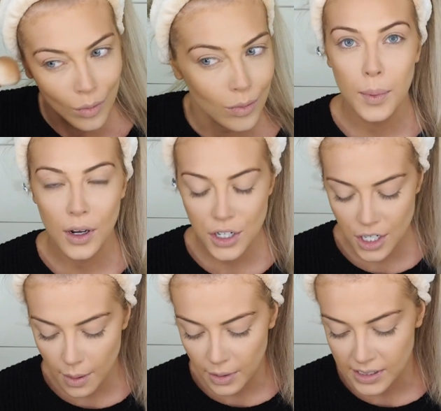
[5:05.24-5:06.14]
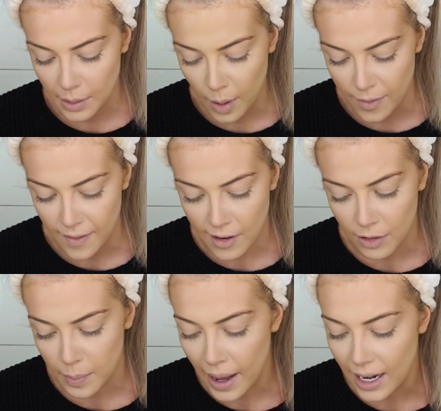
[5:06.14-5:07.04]
For blush, I'm using my
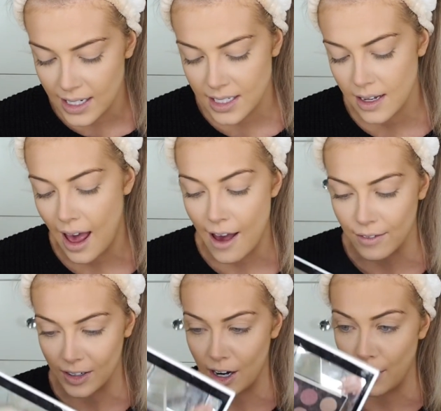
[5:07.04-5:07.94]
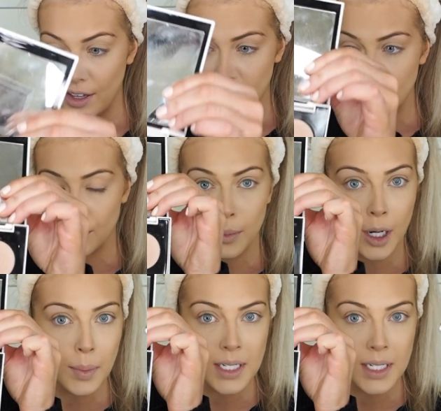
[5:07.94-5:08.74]
favourite palette ever, and this is from Urban